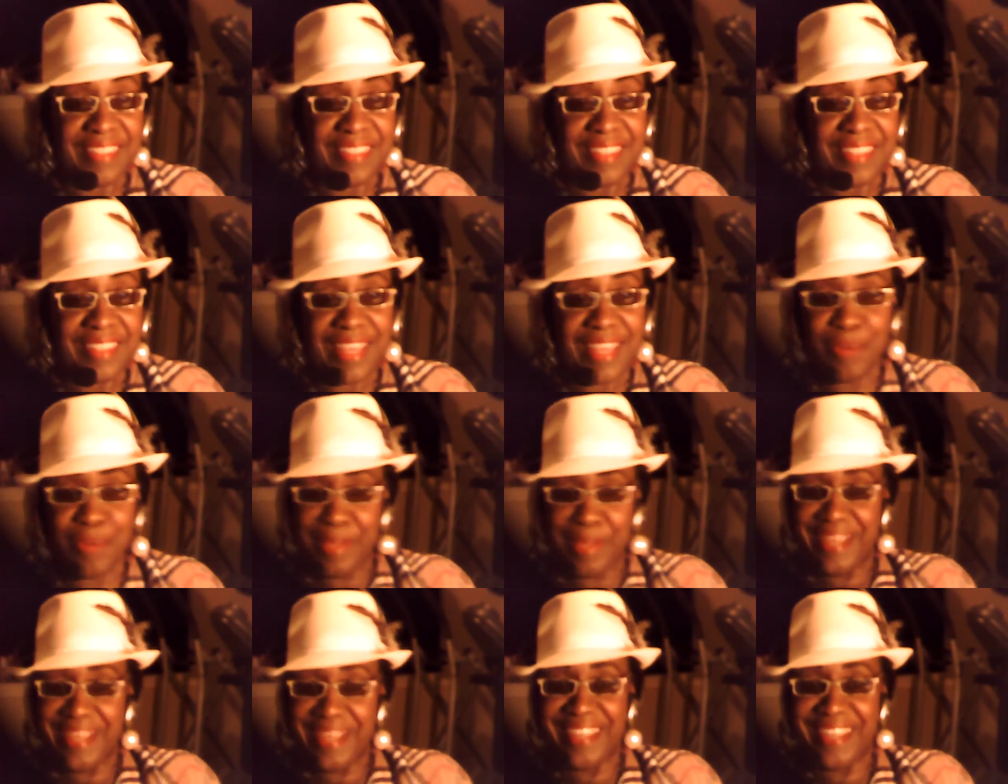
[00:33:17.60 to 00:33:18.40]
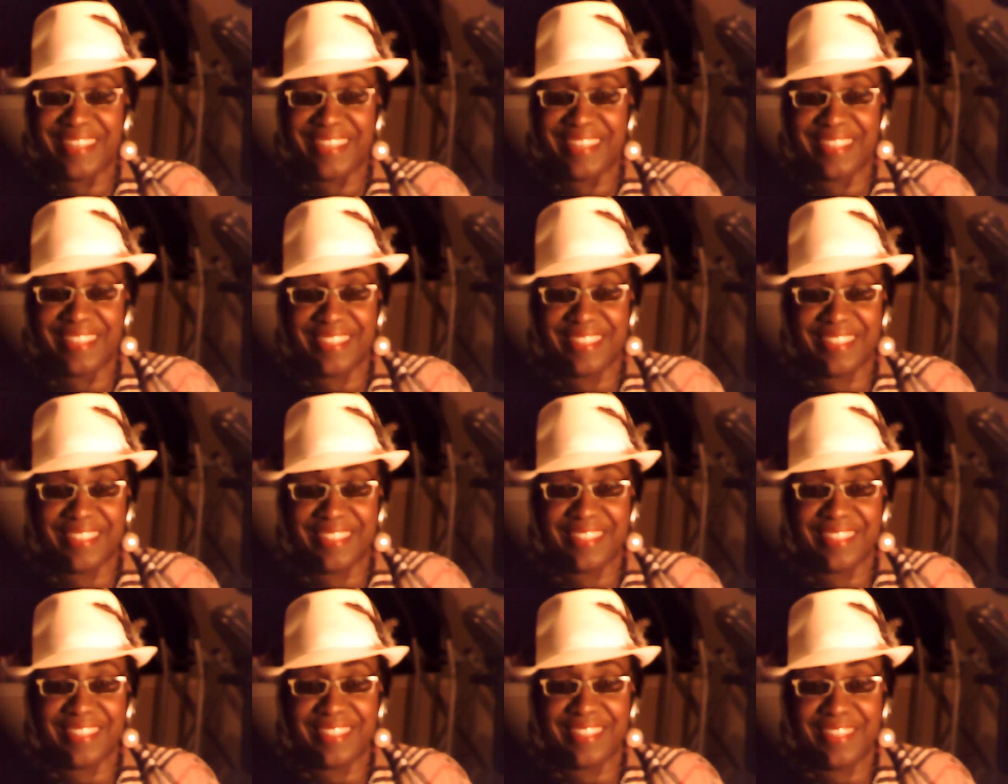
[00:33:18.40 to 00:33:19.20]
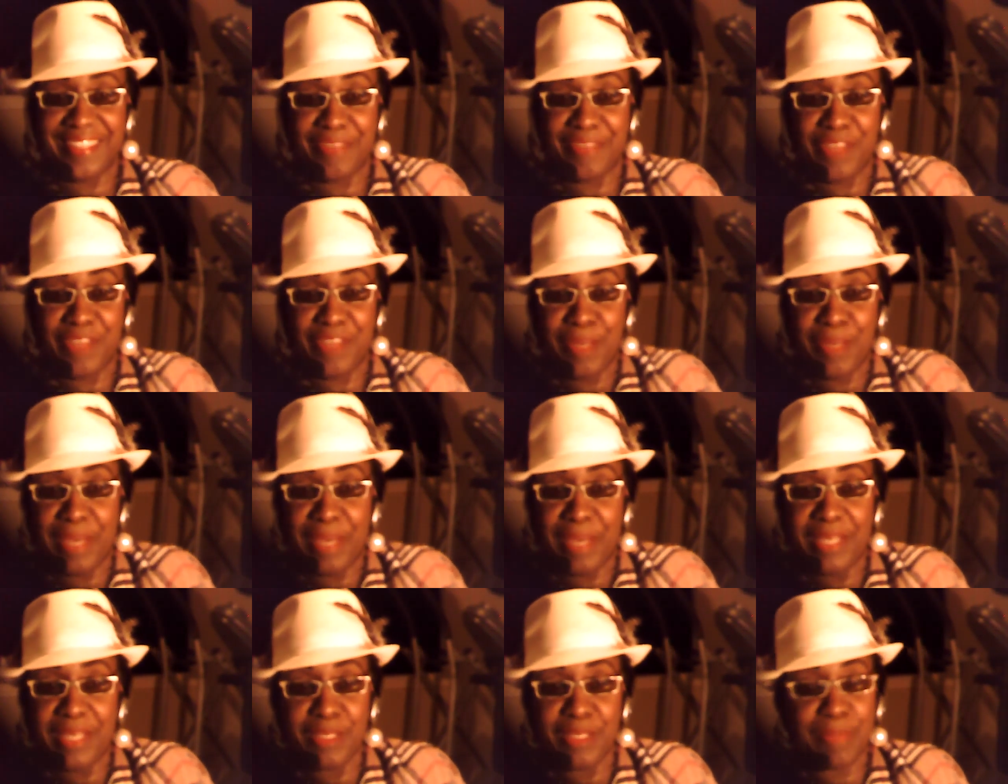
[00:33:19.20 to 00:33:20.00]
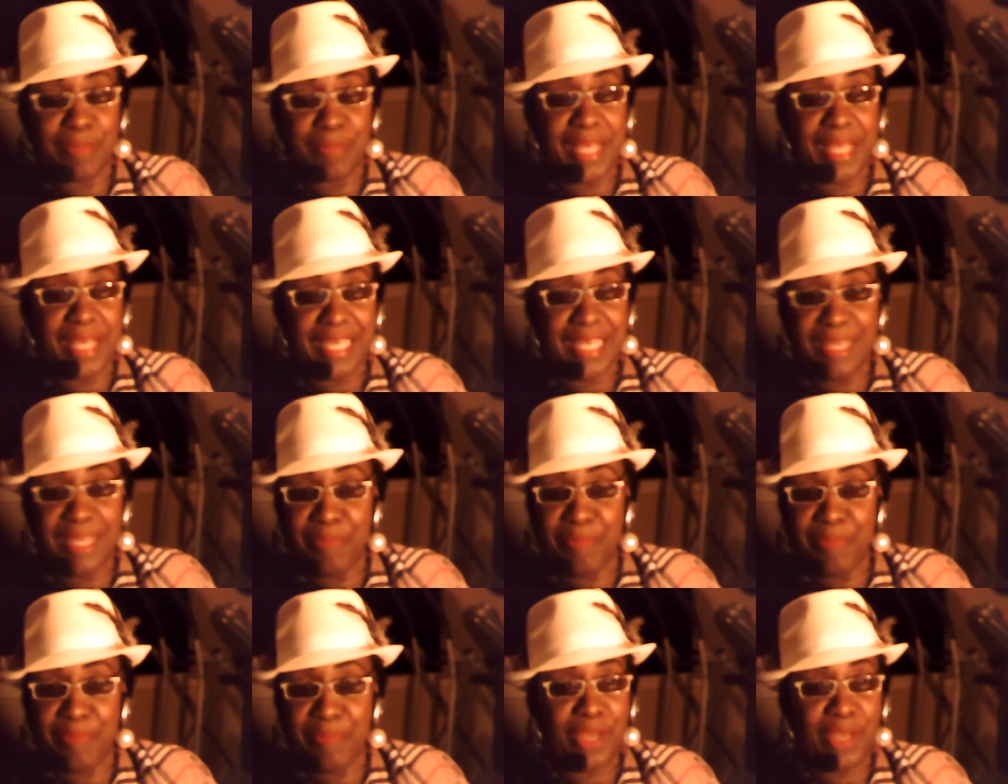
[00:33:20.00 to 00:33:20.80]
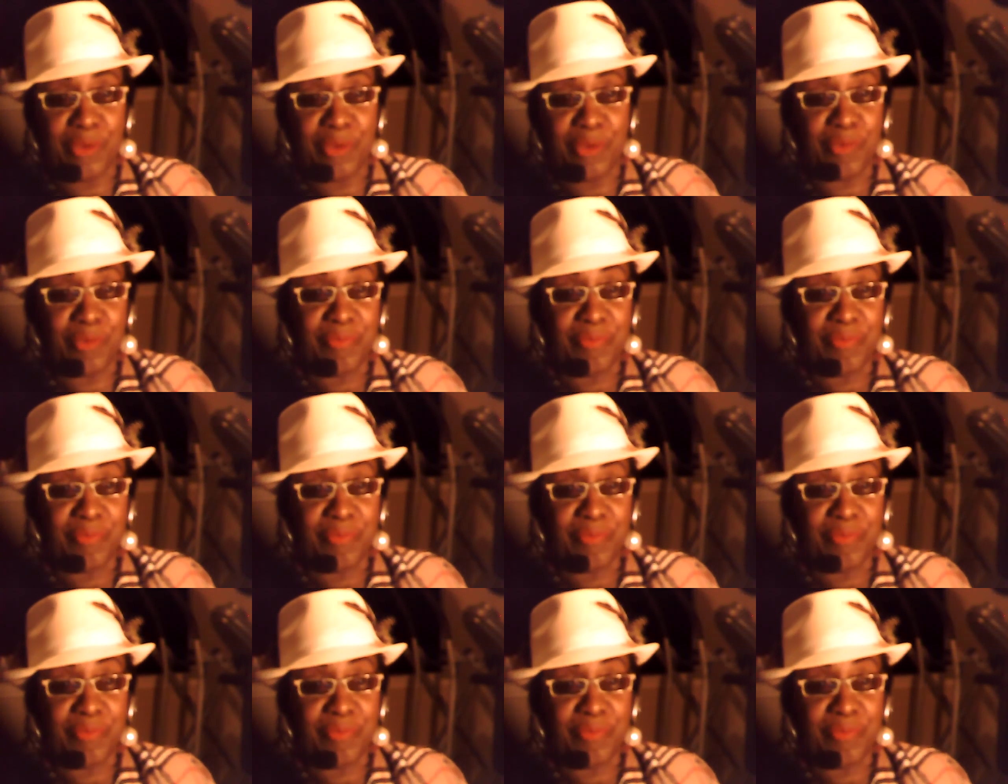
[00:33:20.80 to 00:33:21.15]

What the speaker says: I don't buy it. And if anybody else buy it, let me know.